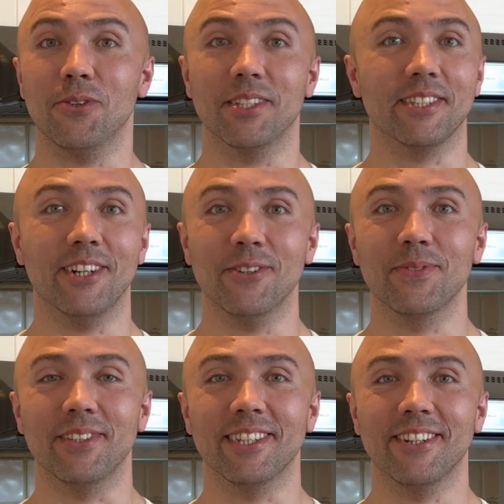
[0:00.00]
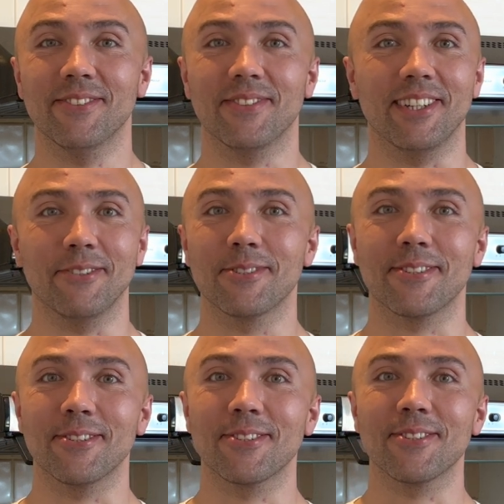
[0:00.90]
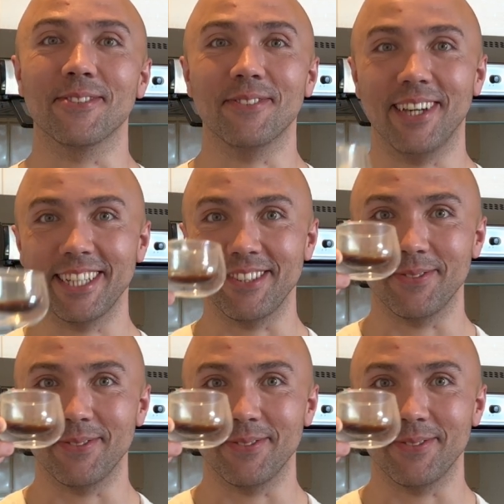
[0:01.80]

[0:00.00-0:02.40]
and hopefully I will see you soon. Thank you.